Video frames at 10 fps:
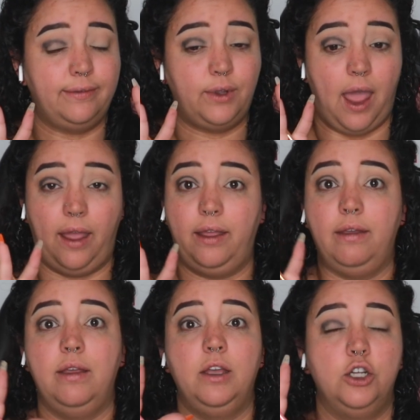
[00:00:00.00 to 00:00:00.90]
okay?
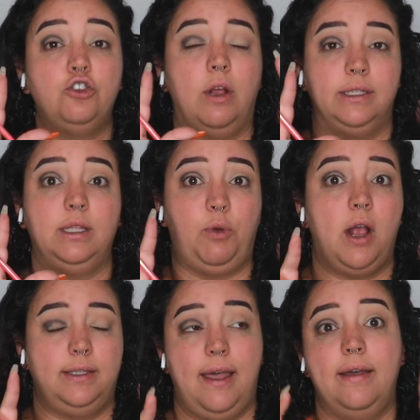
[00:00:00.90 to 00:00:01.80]
Trust the
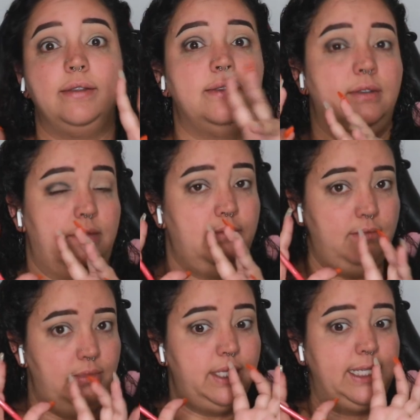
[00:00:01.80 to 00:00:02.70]
process.
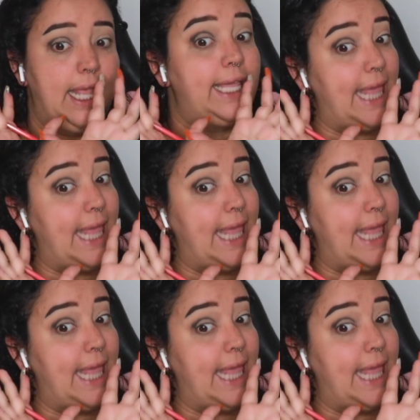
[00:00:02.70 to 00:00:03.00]
It's like